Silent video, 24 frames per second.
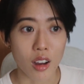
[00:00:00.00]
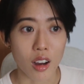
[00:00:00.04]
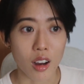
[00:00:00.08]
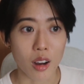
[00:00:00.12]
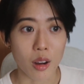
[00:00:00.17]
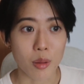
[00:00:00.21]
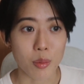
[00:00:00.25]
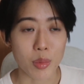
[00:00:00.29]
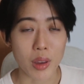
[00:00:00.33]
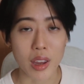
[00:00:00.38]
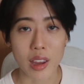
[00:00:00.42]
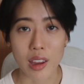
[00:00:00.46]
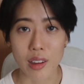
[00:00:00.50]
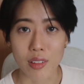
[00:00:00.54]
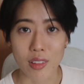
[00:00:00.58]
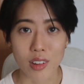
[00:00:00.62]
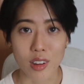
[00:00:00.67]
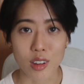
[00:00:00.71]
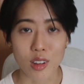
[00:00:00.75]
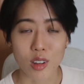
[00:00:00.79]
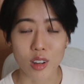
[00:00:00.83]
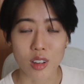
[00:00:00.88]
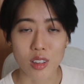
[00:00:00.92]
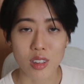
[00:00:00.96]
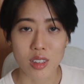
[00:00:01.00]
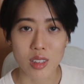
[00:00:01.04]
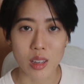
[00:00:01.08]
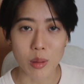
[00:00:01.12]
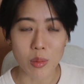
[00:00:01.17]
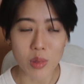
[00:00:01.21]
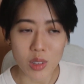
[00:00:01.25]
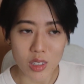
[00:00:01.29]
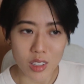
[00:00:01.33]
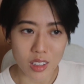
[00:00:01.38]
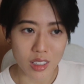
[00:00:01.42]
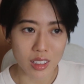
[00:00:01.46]
behavior,
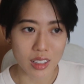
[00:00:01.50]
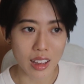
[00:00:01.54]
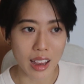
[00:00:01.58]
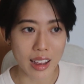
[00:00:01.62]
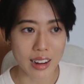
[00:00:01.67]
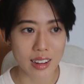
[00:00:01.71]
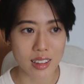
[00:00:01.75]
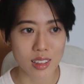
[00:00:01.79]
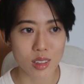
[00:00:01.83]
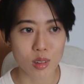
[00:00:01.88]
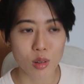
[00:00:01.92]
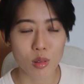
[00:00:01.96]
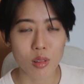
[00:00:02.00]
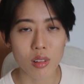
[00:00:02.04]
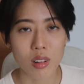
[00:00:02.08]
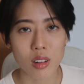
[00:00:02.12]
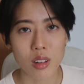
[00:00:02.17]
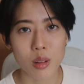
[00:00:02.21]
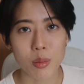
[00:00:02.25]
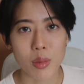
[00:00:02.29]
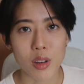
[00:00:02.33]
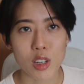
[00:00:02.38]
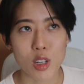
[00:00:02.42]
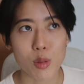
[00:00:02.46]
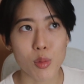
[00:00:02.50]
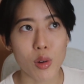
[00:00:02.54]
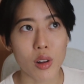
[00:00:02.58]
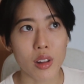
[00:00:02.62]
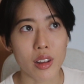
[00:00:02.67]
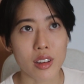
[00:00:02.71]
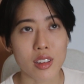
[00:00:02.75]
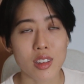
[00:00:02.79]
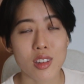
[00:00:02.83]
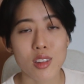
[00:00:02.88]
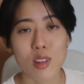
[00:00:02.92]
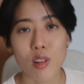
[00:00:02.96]
consumption, and it's told in a much
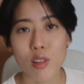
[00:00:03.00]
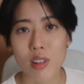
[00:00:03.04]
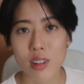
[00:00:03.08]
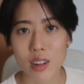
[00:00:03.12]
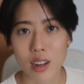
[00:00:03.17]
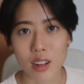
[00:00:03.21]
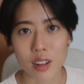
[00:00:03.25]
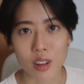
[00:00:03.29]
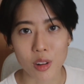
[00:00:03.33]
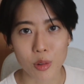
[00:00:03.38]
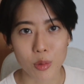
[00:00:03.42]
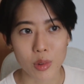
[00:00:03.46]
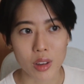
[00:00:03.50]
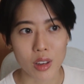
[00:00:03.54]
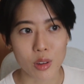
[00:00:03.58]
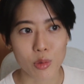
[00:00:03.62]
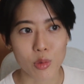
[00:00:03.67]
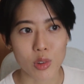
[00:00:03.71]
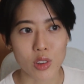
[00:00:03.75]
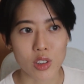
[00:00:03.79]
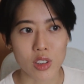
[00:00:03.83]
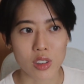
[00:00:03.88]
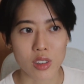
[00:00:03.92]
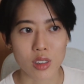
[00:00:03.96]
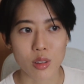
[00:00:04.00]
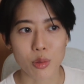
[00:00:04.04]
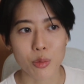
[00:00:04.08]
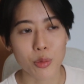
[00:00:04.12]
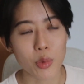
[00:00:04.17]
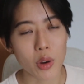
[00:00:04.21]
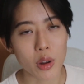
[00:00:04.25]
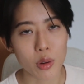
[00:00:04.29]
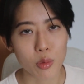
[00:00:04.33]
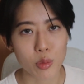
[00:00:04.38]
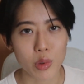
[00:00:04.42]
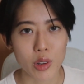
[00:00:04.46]
more storytelling way, which is
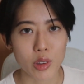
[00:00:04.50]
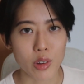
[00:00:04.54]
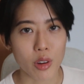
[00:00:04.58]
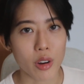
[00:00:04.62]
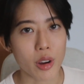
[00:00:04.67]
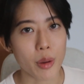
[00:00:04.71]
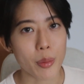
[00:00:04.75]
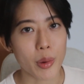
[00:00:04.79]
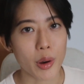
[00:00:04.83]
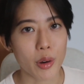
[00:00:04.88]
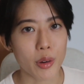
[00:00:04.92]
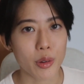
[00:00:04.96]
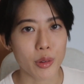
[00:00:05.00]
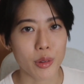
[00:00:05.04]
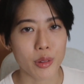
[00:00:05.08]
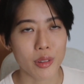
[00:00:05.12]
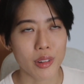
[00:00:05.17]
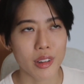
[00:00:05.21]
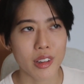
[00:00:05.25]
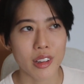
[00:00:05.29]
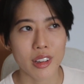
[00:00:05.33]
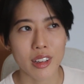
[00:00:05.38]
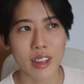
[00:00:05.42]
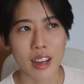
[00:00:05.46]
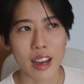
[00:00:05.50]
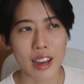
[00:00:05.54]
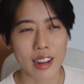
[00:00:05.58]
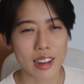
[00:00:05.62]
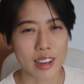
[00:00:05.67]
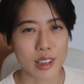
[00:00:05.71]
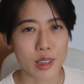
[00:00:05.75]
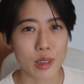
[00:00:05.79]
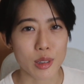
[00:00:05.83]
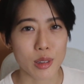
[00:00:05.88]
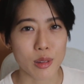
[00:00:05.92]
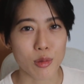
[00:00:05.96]
what we talk about, I
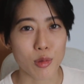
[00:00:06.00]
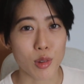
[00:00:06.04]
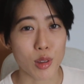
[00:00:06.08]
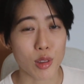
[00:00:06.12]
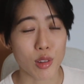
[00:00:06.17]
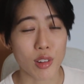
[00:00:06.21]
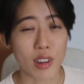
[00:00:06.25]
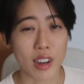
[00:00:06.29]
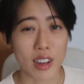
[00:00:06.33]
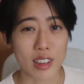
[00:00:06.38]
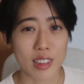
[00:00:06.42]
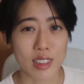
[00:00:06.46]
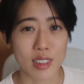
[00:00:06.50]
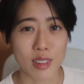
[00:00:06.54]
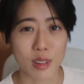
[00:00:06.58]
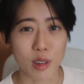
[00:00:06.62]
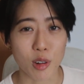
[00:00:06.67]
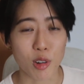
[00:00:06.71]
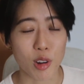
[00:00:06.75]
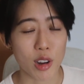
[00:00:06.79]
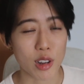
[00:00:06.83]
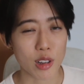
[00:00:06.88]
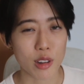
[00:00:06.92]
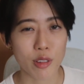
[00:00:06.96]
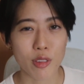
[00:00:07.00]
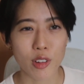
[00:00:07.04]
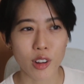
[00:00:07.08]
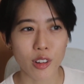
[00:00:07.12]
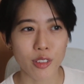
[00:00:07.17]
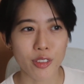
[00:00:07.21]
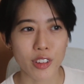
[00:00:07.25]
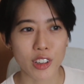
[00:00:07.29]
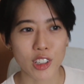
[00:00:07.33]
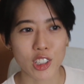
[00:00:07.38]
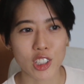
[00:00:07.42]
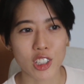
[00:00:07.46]
guess, with regards to creative
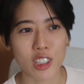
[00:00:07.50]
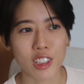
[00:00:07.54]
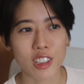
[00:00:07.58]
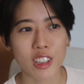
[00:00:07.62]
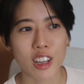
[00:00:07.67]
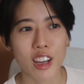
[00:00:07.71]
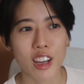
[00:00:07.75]
nonfiction.